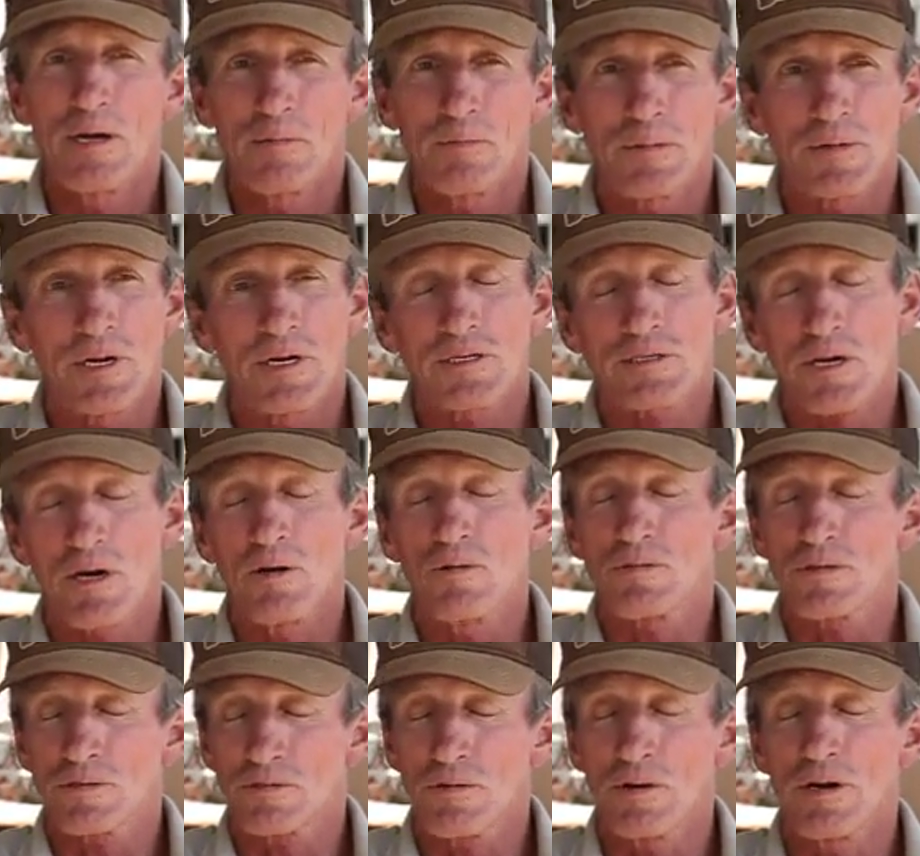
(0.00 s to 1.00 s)
But this colt
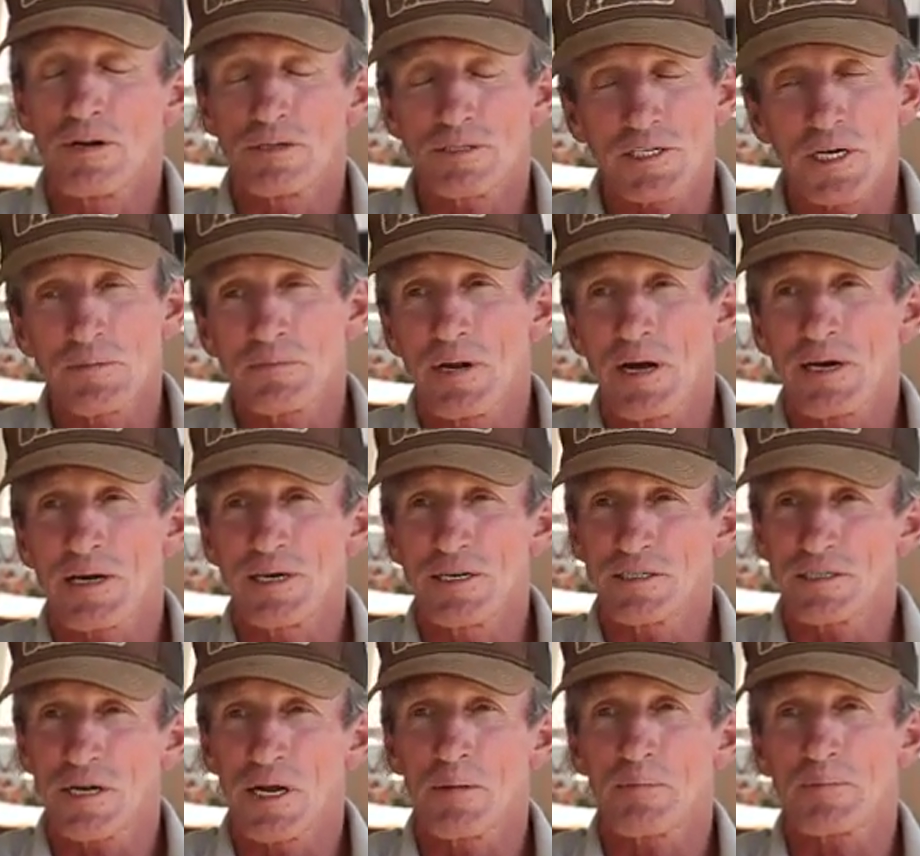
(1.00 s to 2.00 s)
has really seemed like he
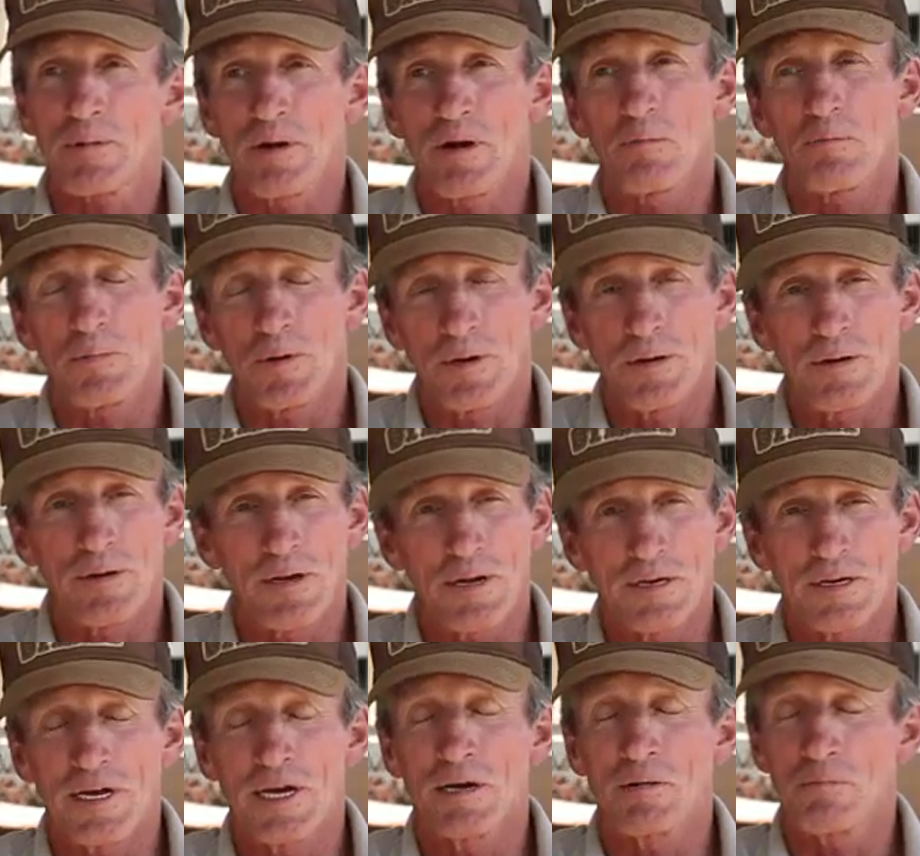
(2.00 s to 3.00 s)
stepped up and,
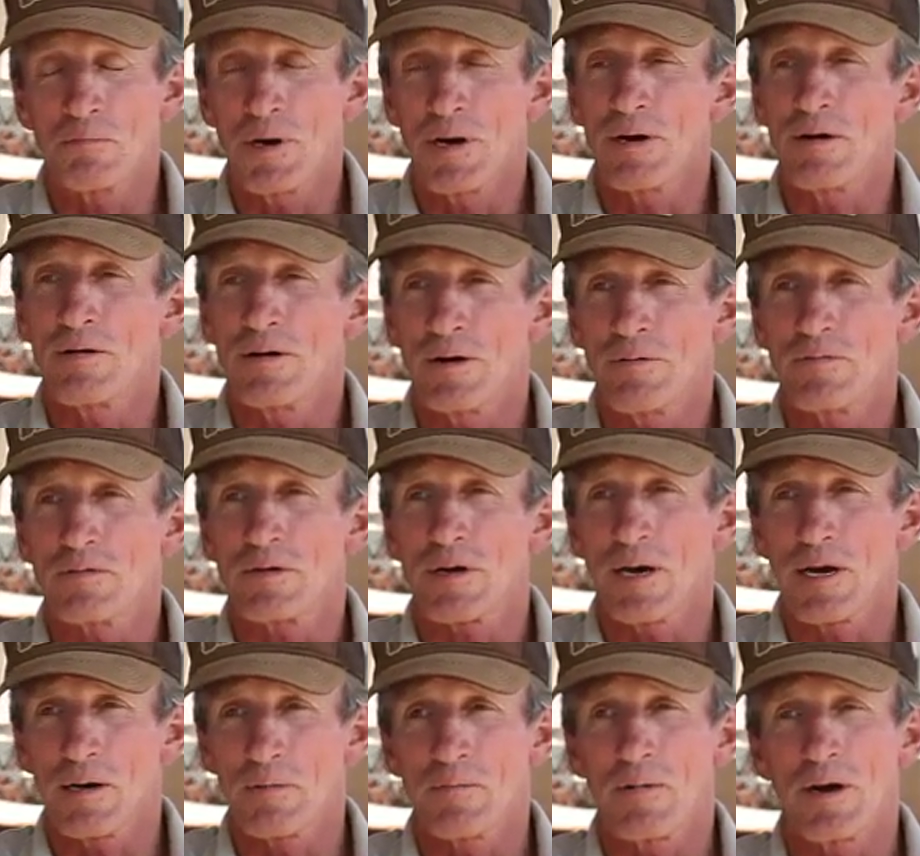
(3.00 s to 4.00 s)
and getting better every
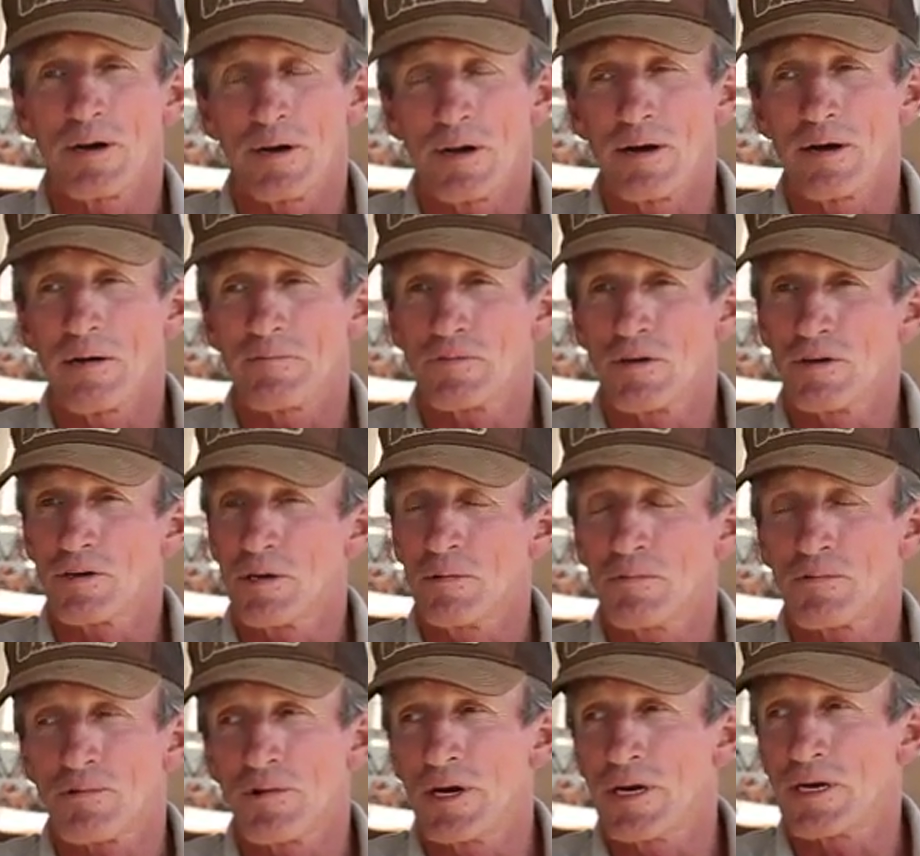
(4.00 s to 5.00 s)
time right now. I've took him
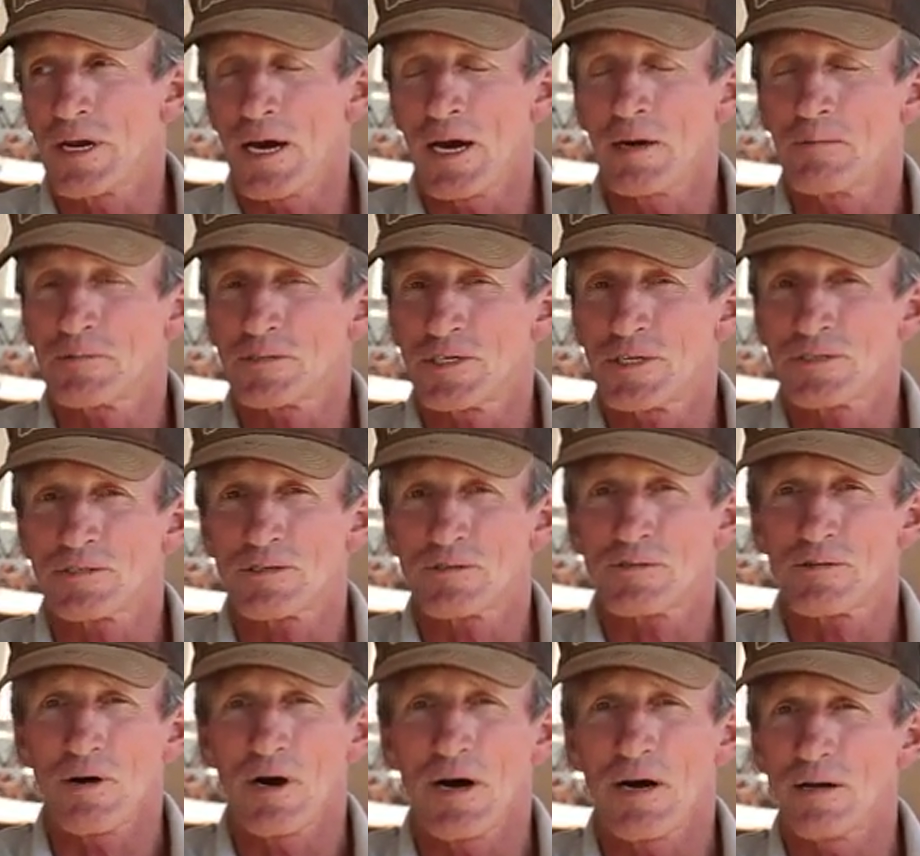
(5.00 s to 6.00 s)
three times since the
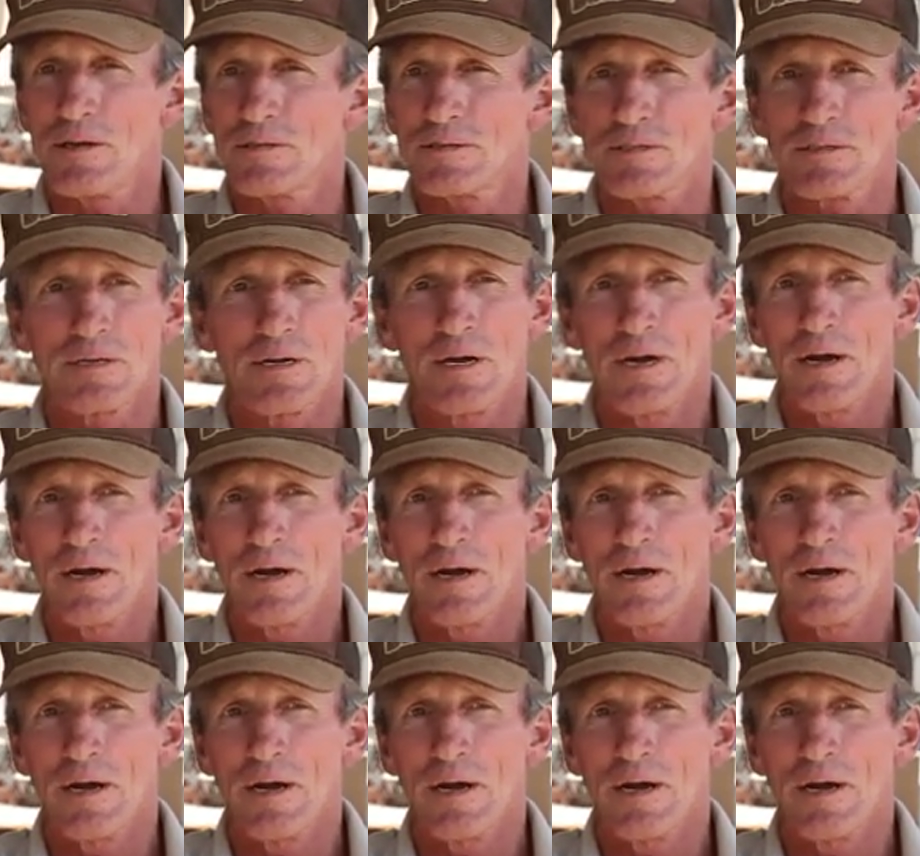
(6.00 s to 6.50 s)
trials and,